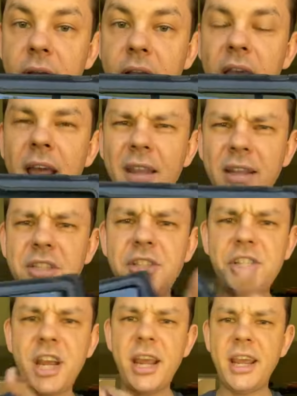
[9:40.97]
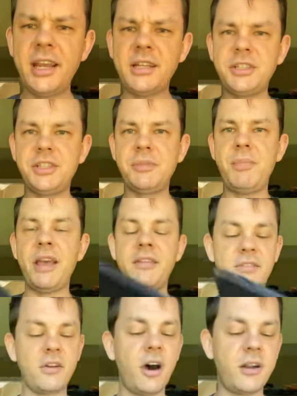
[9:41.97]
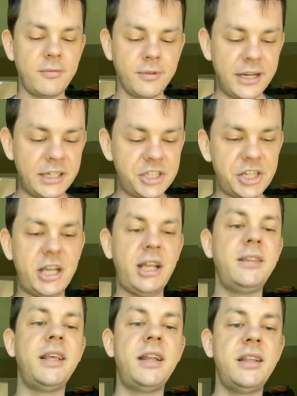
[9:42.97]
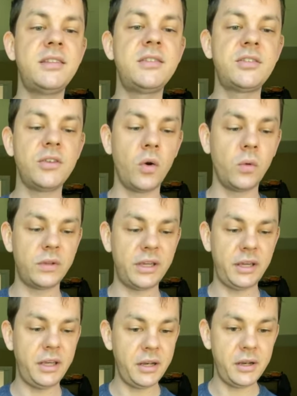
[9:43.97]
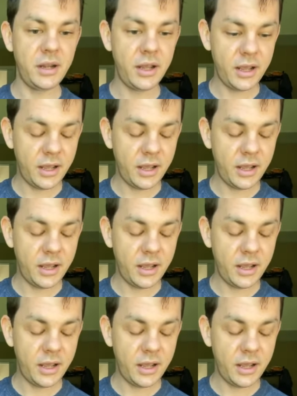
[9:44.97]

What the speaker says: And it's changed based on region that it's sold in.